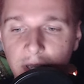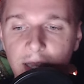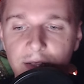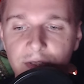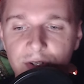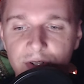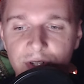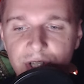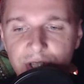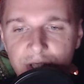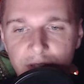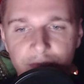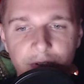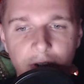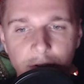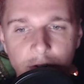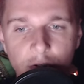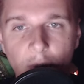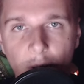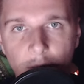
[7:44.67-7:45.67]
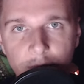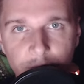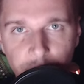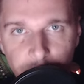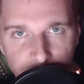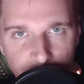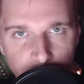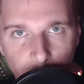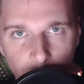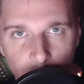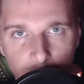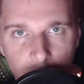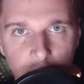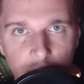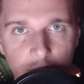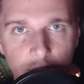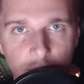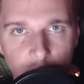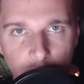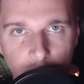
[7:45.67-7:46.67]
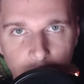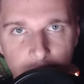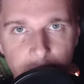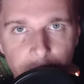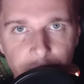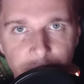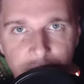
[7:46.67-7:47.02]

they're still very grounded people, right?